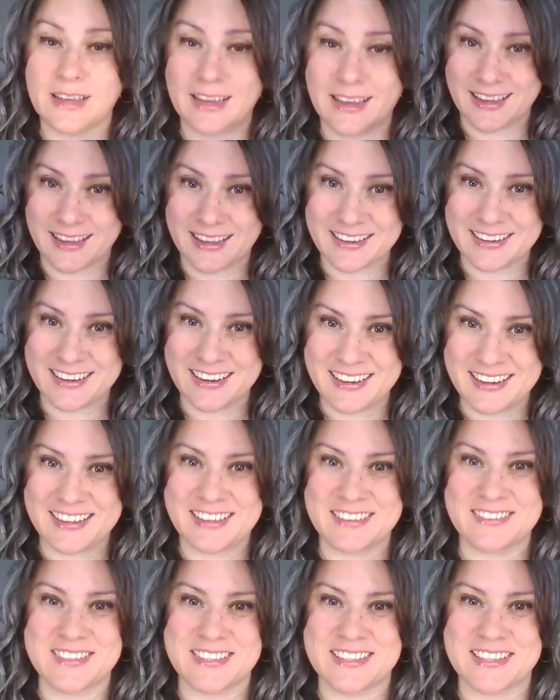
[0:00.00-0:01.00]
and he
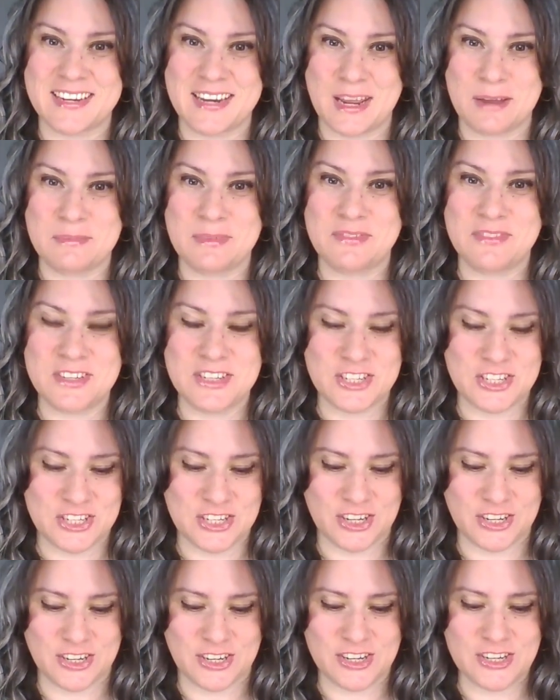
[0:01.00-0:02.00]
gives the name of his
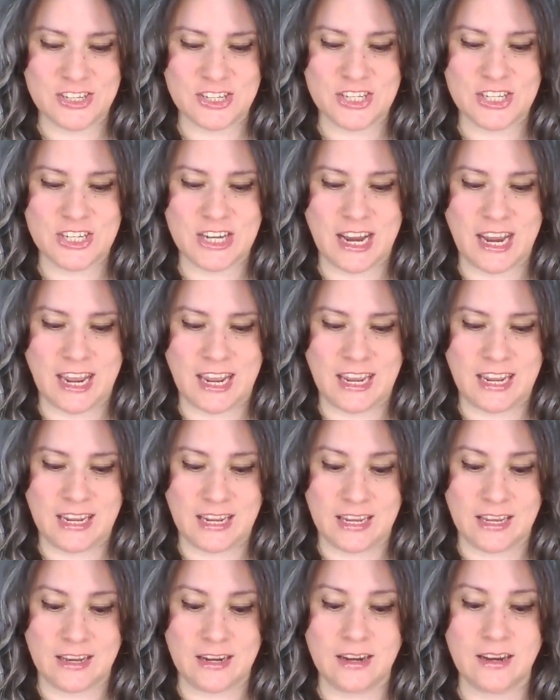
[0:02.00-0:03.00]
church
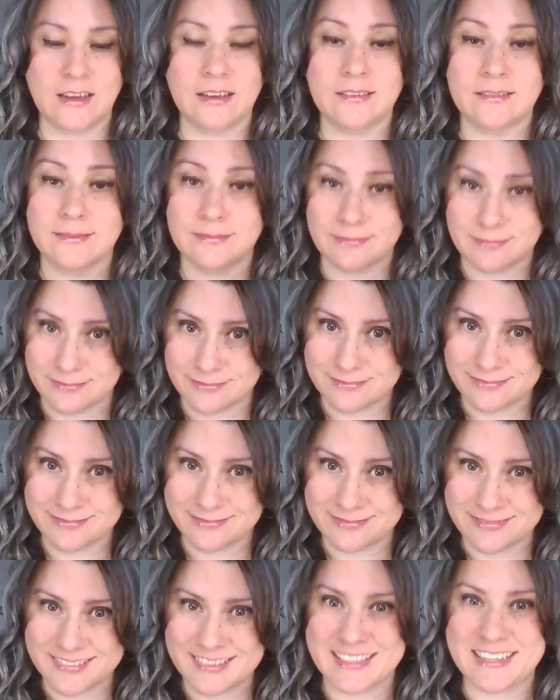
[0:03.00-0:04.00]
in
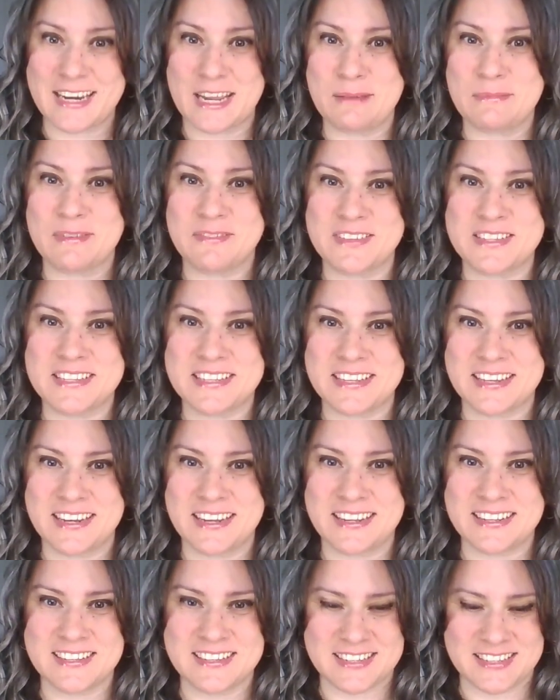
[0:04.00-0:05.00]
the name of his
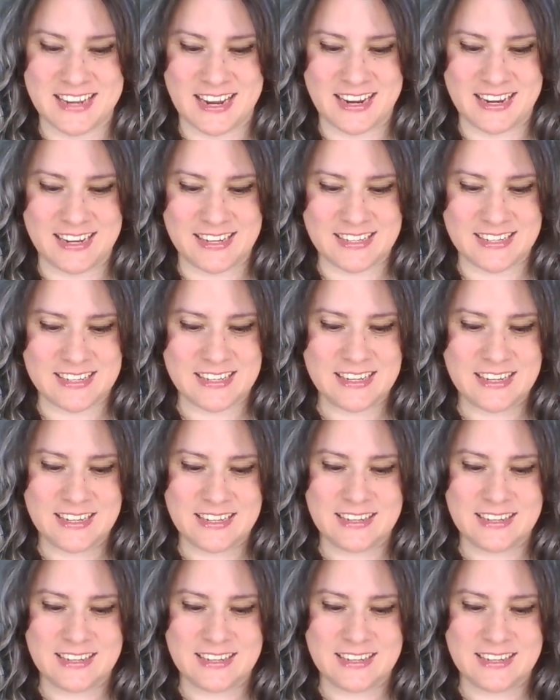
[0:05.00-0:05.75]
city and state.